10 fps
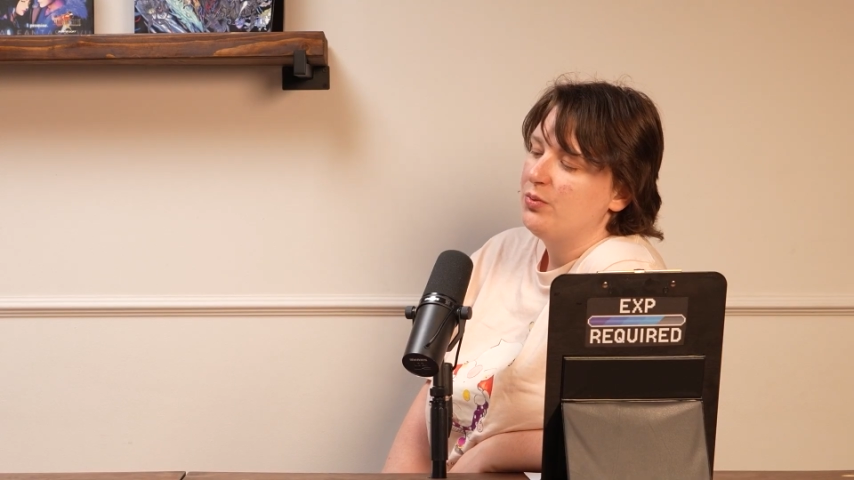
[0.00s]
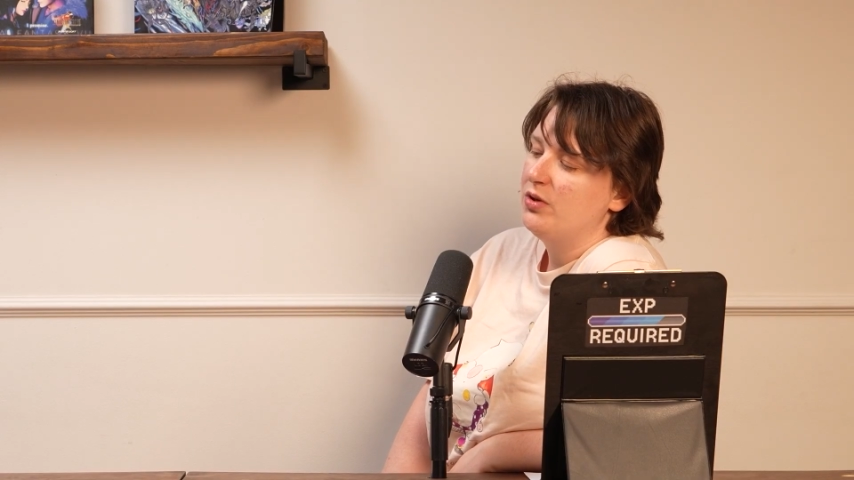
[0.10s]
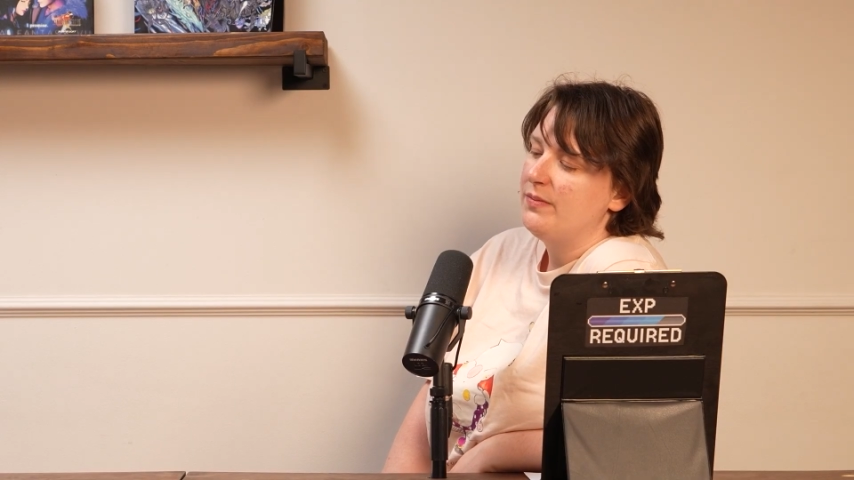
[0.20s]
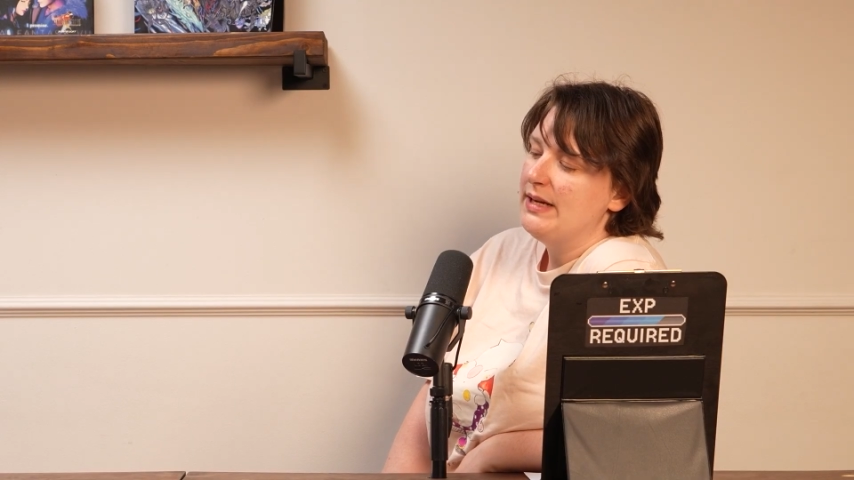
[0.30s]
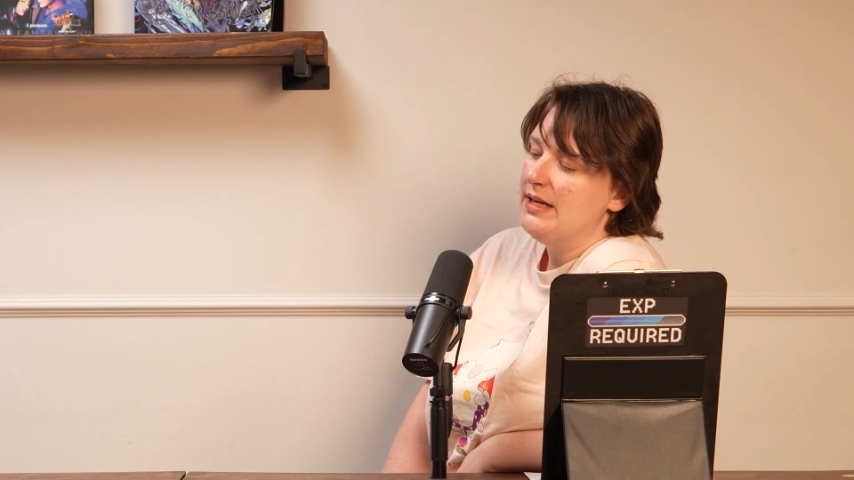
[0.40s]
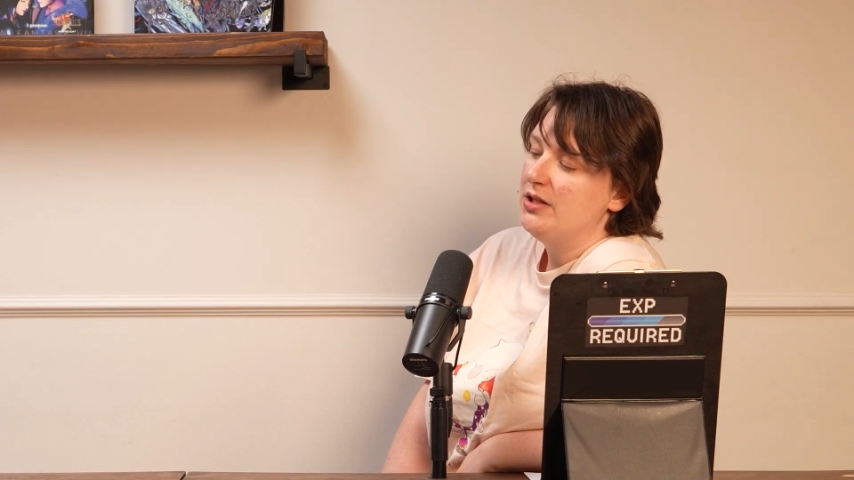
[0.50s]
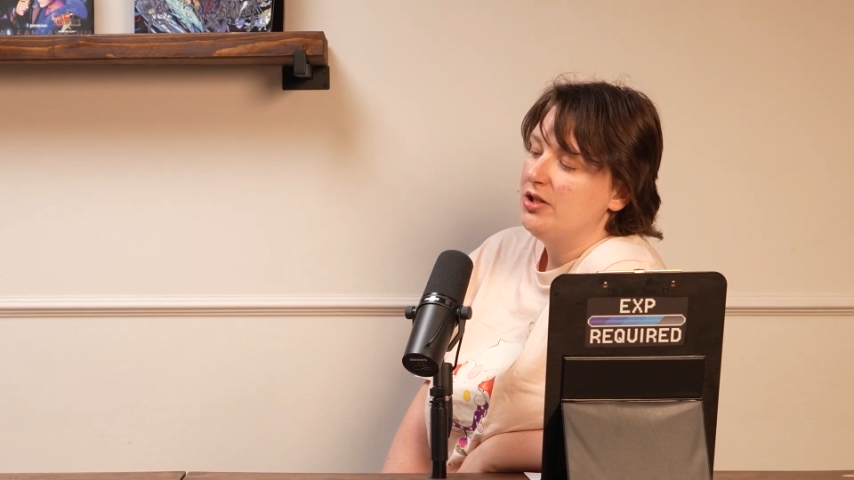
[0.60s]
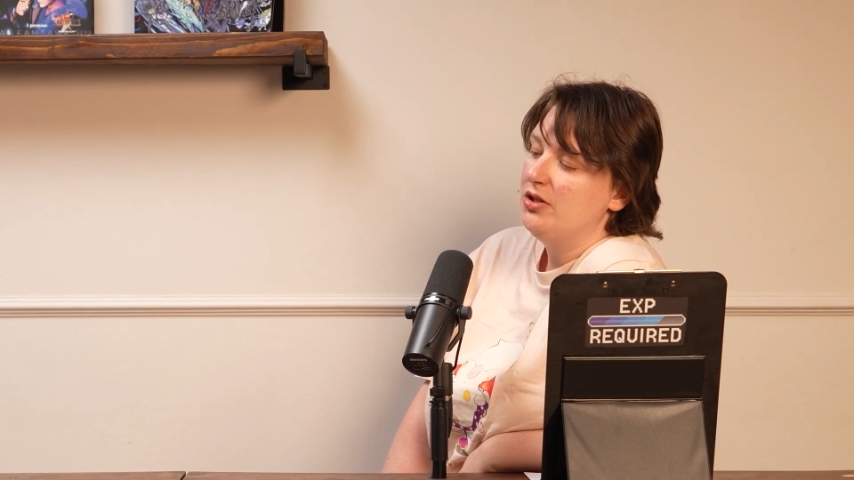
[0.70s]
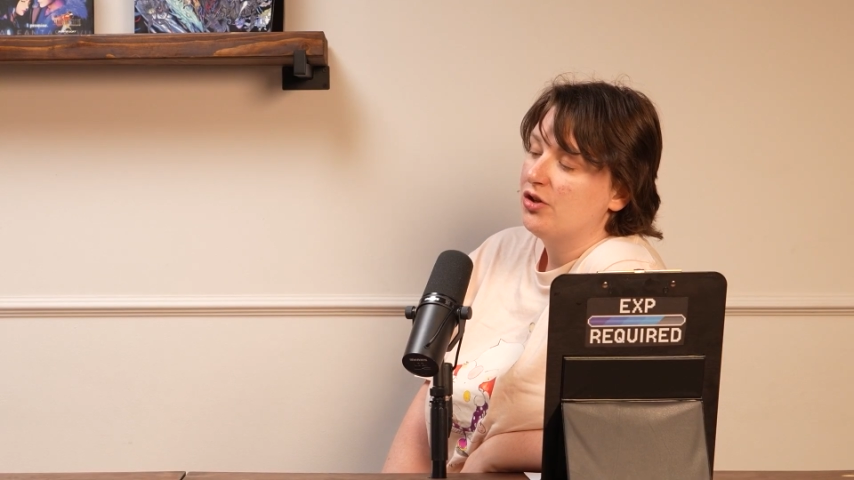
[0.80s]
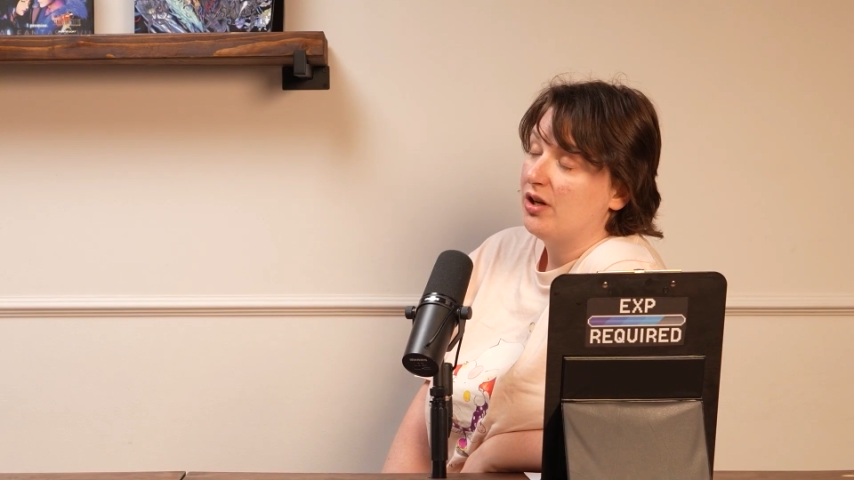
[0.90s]
would be
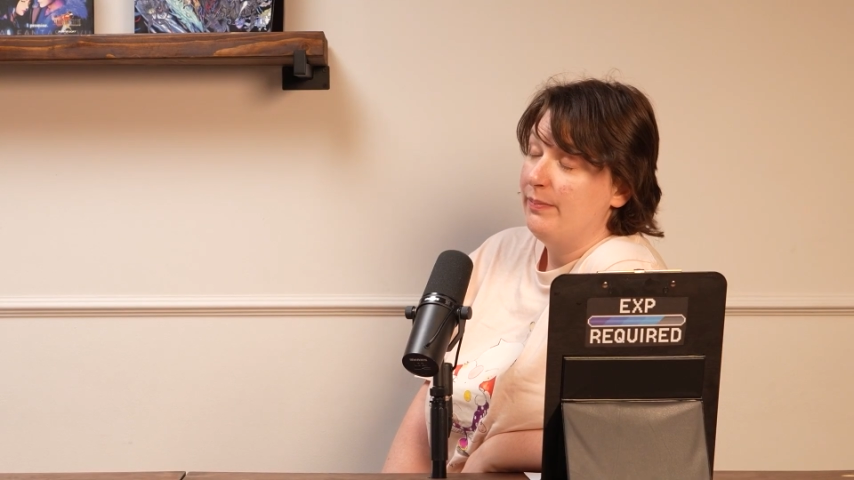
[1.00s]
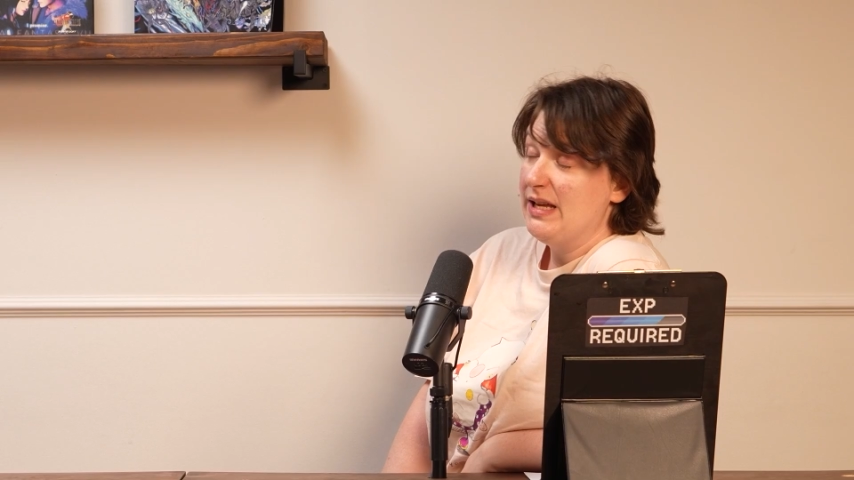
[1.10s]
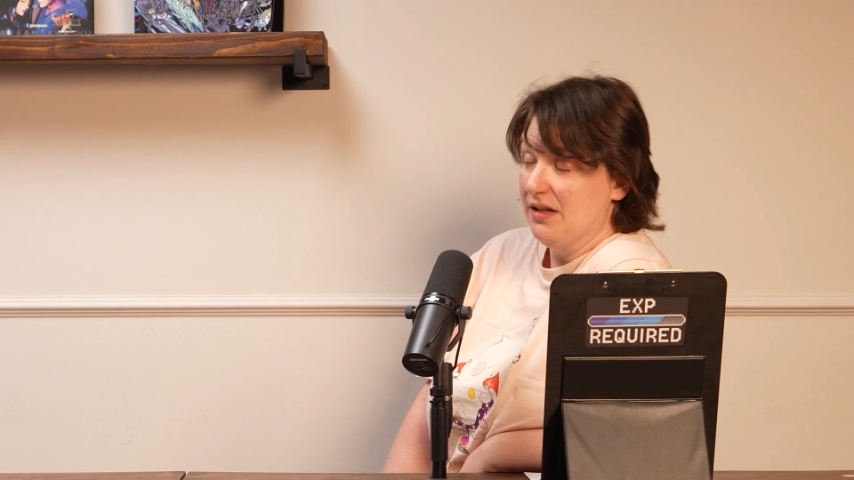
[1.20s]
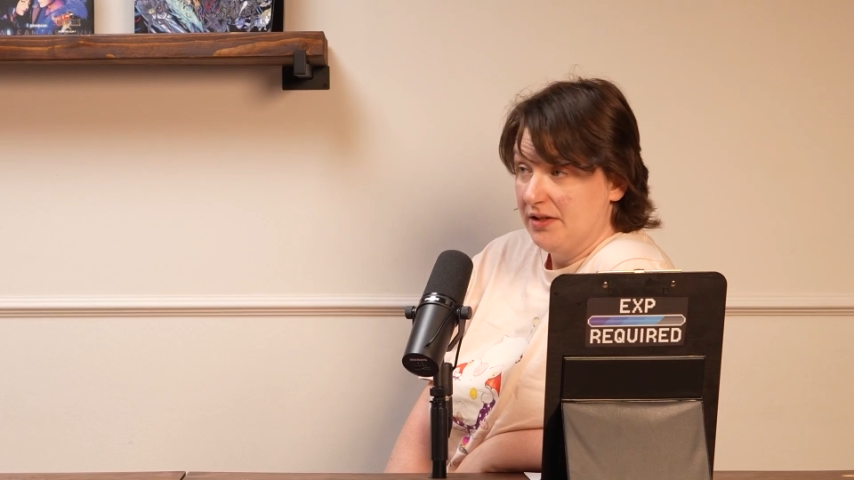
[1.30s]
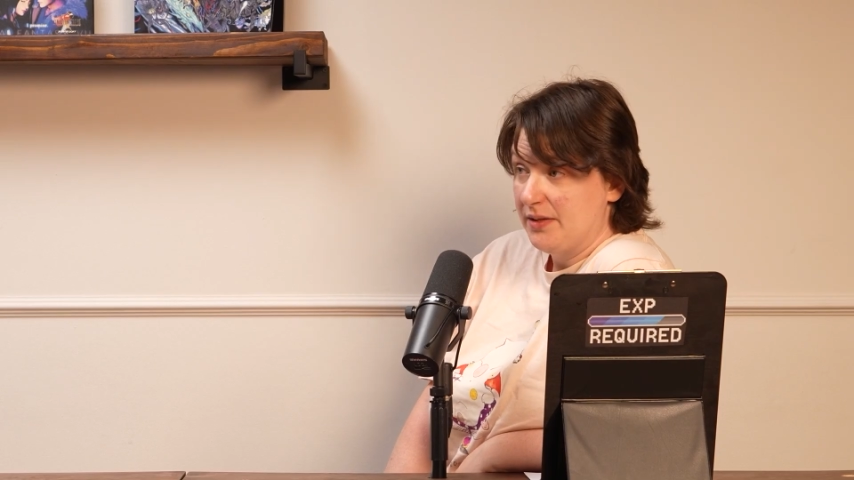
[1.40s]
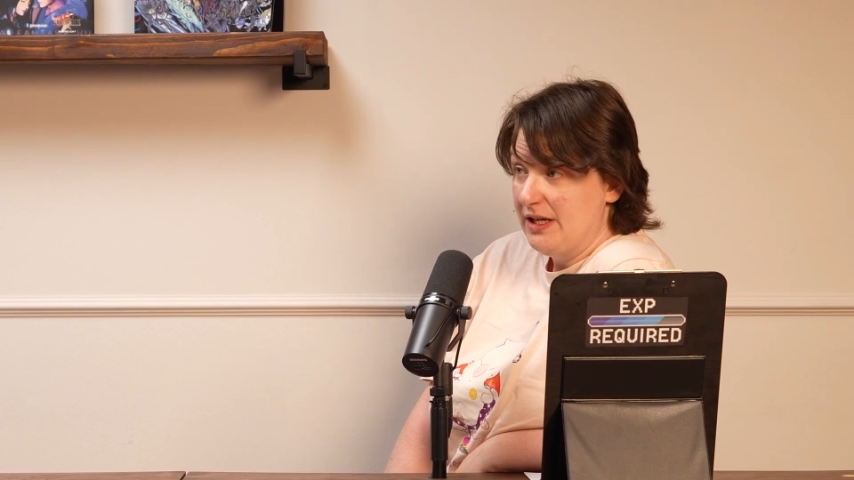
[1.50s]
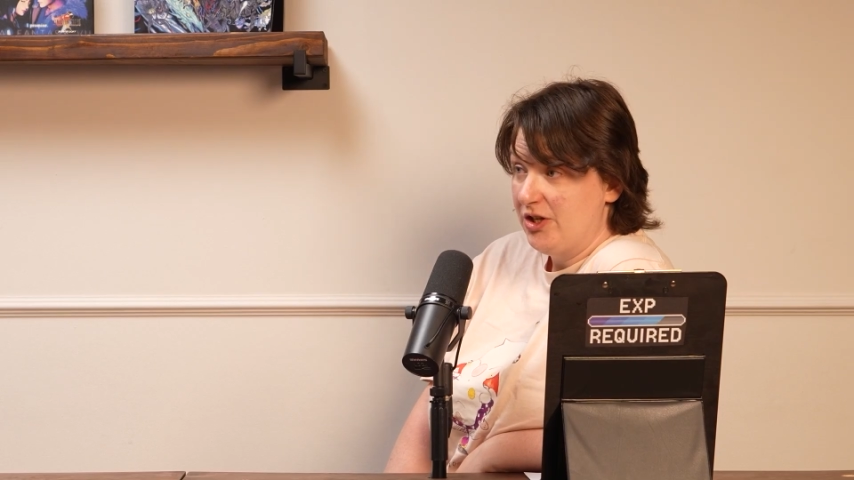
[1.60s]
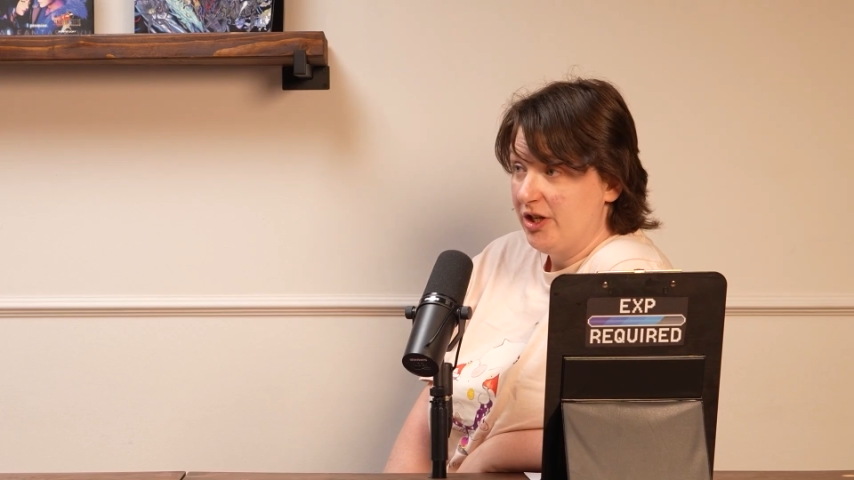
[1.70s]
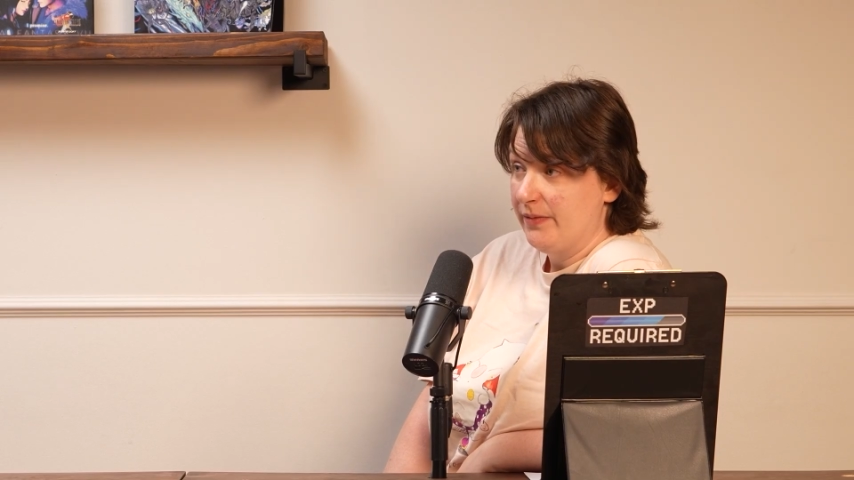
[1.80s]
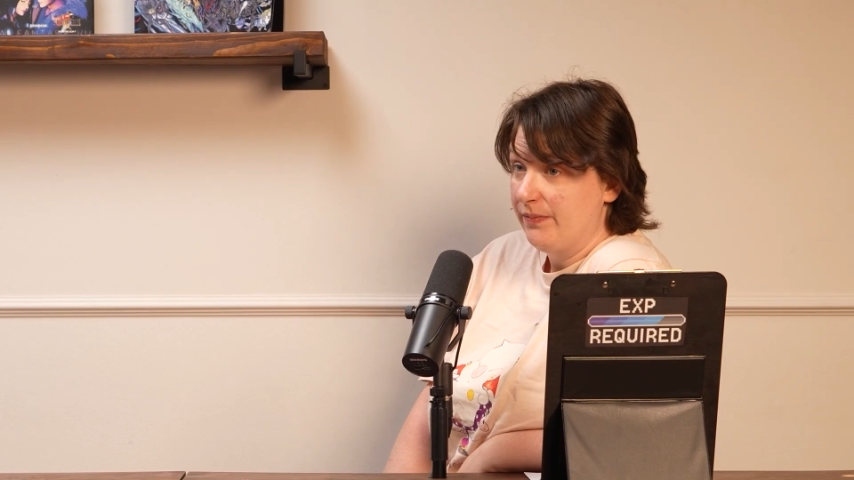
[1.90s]
to try and beat
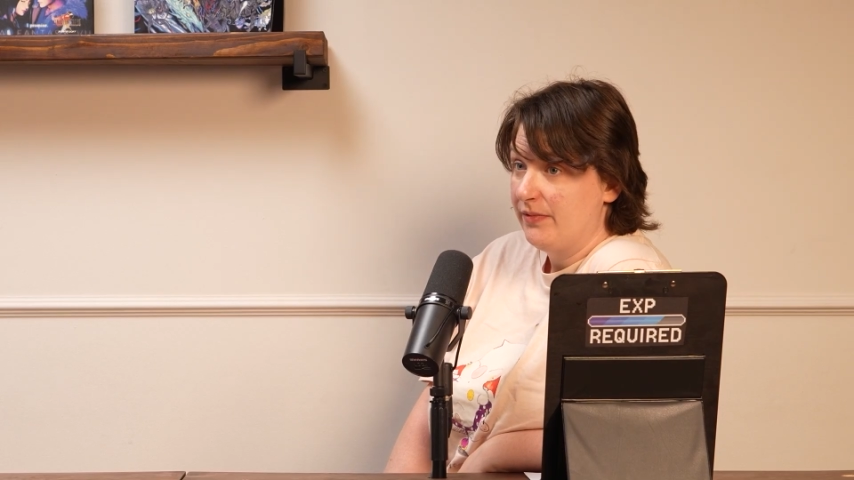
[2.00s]
Ultimecia